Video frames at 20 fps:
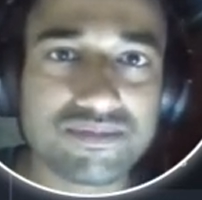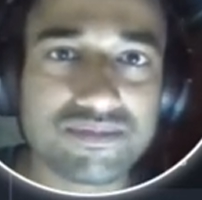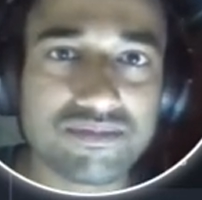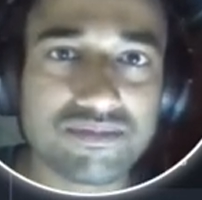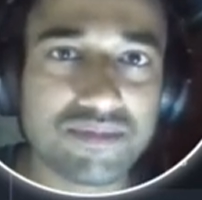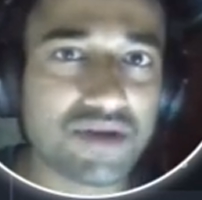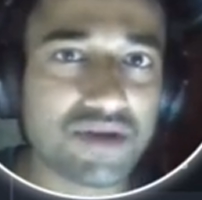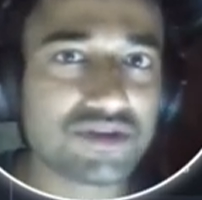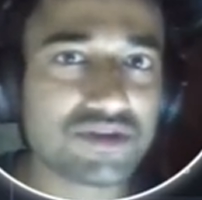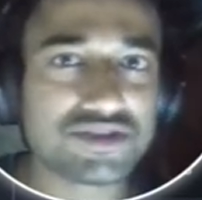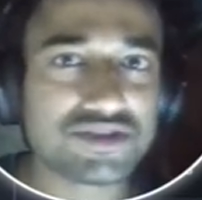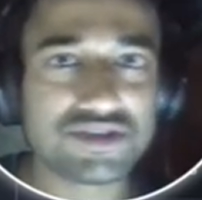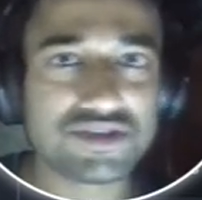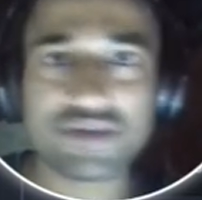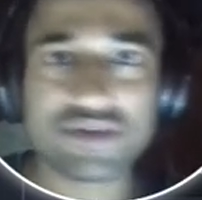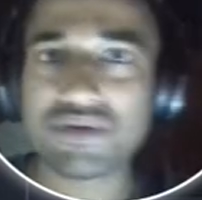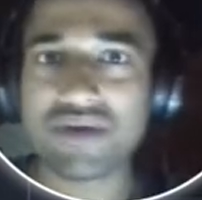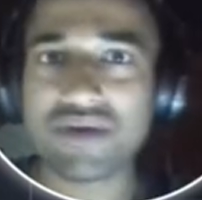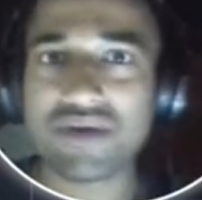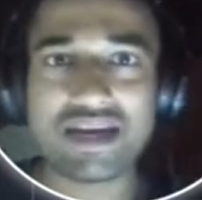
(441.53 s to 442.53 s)
because
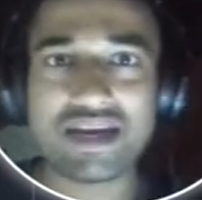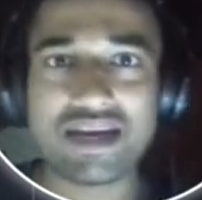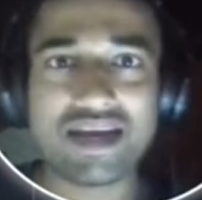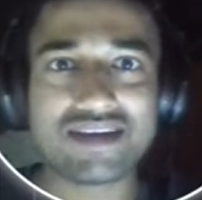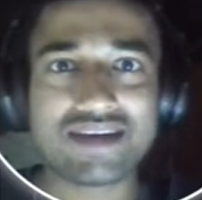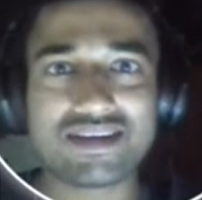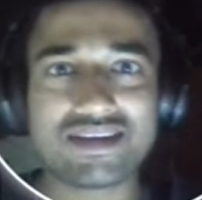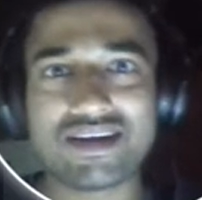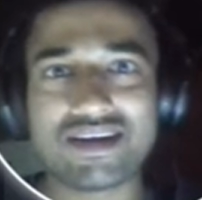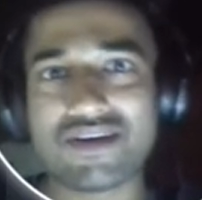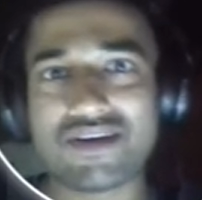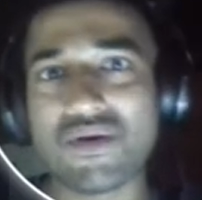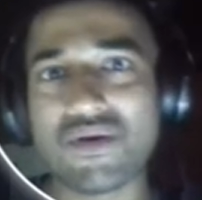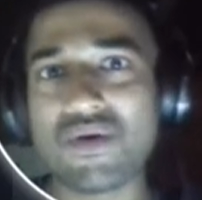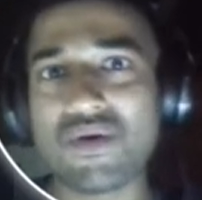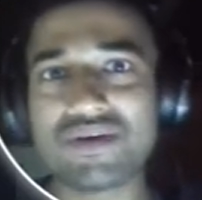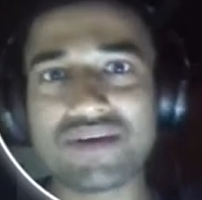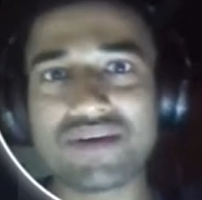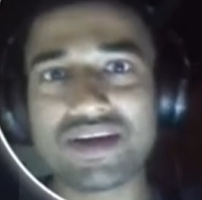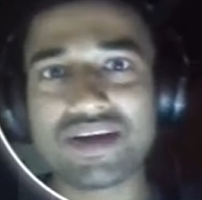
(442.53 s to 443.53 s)
Jio and Airtel are
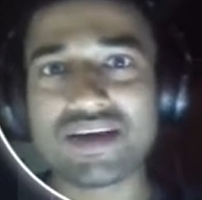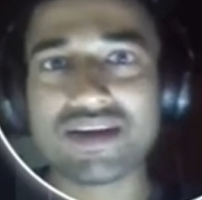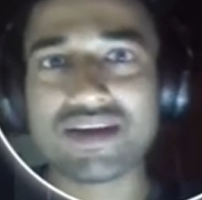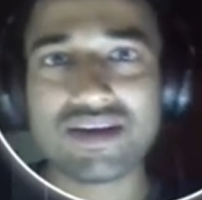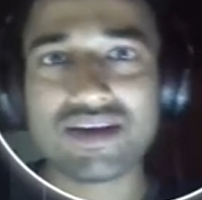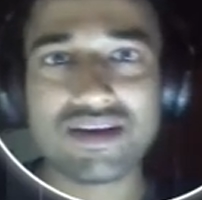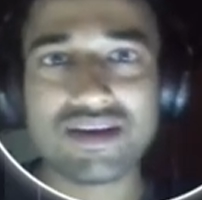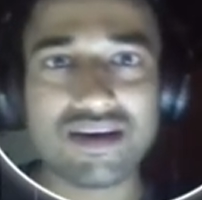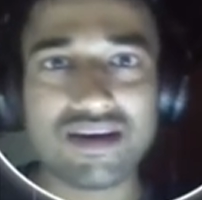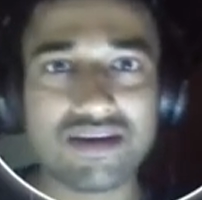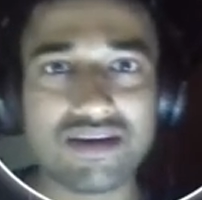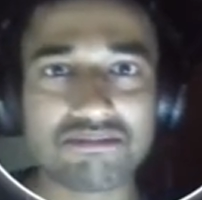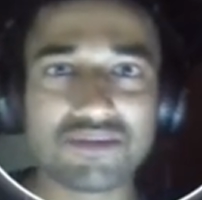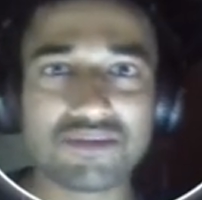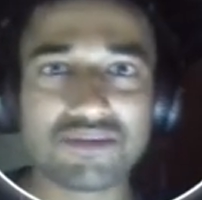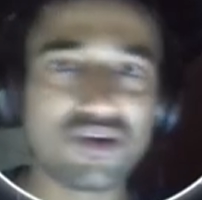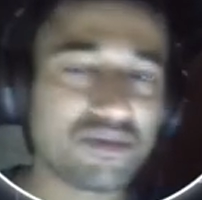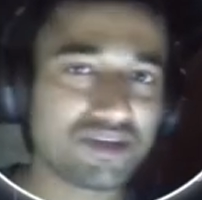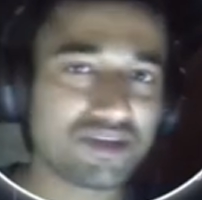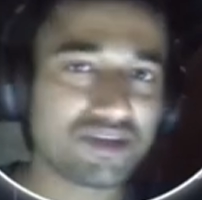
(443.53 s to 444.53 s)
already
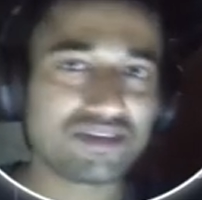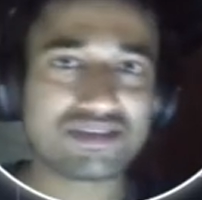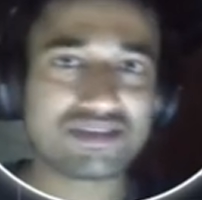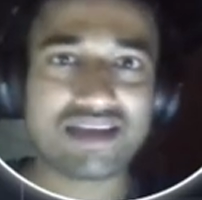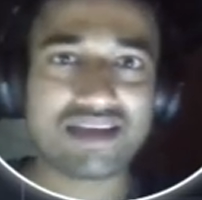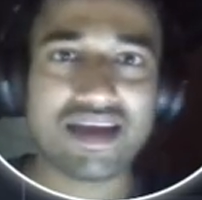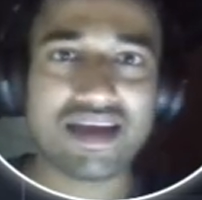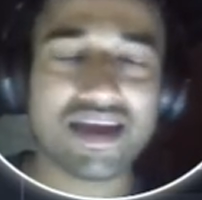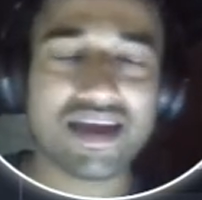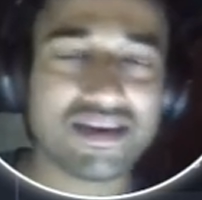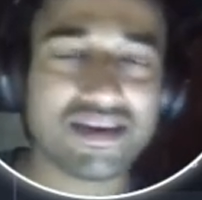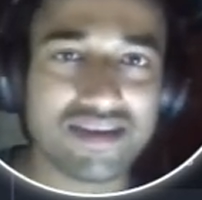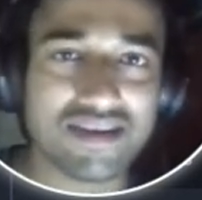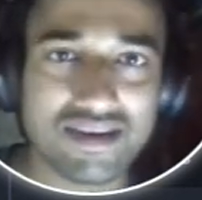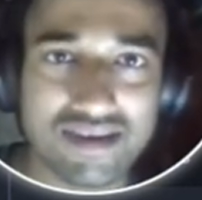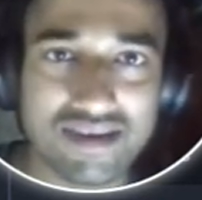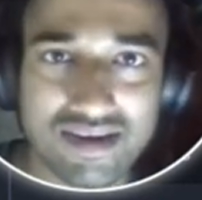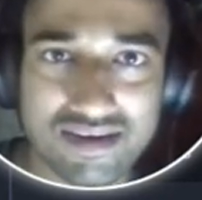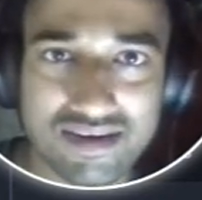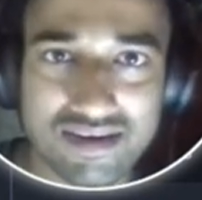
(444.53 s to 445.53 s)
kilometers ahead
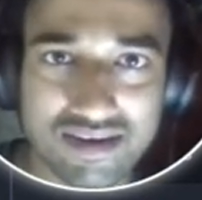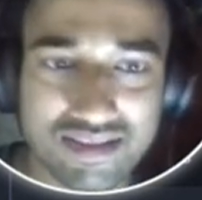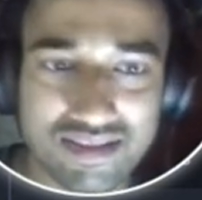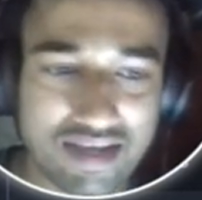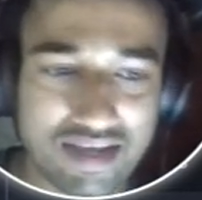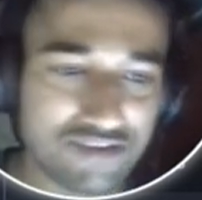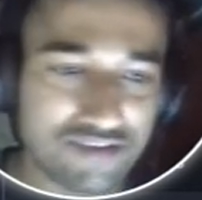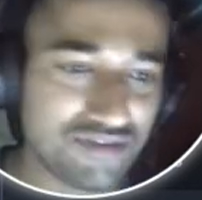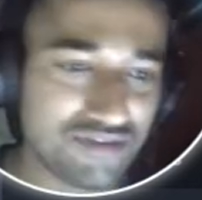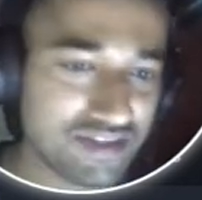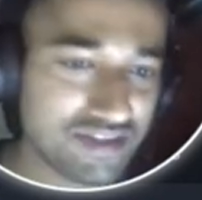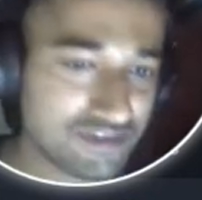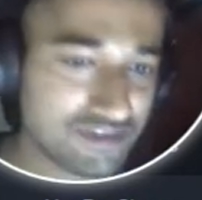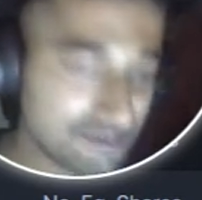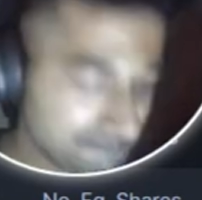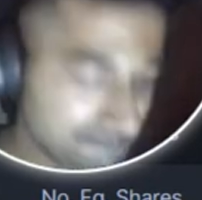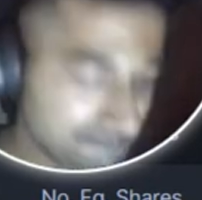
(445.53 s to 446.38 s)
in that race,